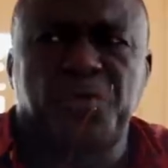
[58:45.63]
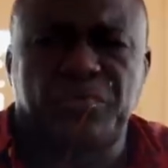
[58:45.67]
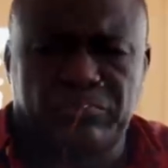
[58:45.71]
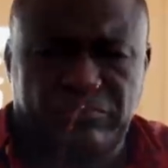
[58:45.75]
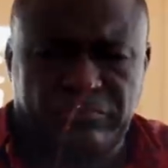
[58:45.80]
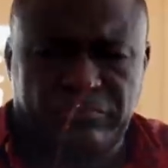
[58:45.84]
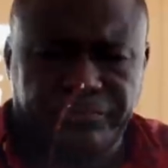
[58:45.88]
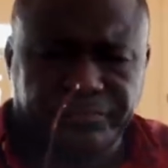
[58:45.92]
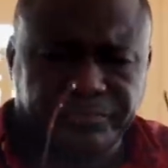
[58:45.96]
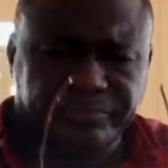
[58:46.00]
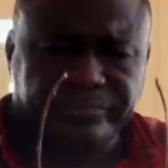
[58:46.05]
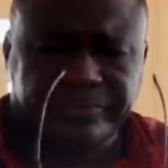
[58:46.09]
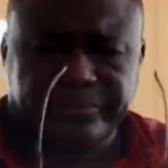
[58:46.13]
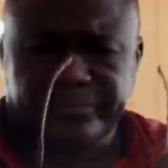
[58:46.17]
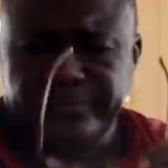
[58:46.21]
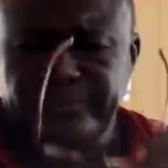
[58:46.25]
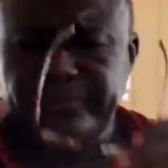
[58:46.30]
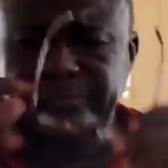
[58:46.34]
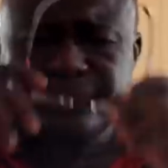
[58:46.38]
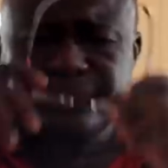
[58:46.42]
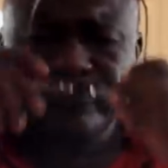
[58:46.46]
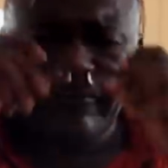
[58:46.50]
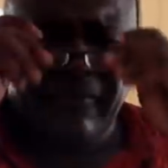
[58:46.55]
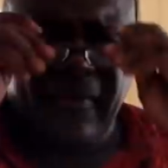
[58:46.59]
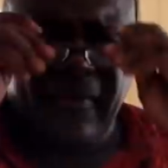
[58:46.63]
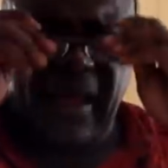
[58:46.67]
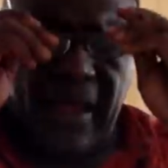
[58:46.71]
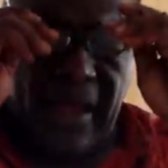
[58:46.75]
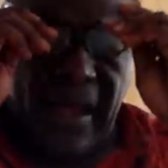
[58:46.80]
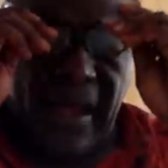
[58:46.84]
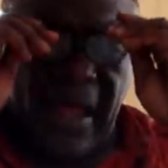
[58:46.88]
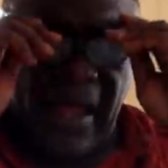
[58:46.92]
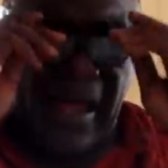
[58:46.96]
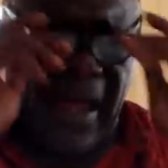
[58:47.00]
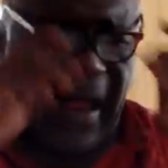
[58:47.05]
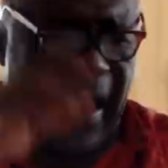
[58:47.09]

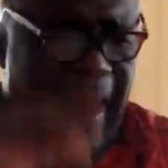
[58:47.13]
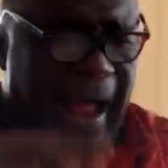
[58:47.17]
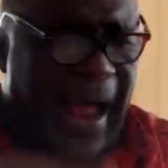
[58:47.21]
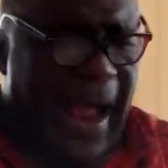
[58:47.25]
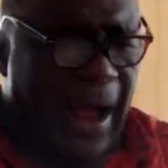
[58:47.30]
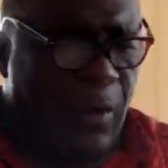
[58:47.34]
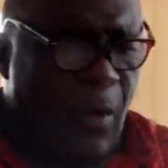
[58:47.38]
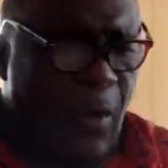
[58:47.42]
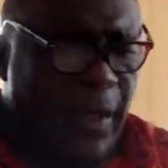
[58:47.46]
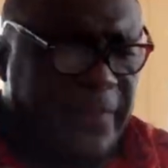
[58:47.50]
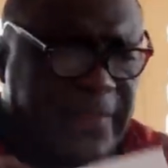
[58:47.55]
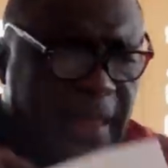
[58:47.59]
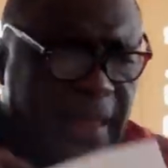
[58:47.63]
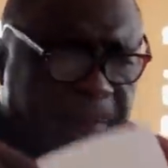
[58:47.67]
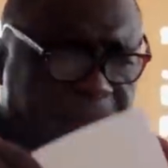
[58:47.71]
I want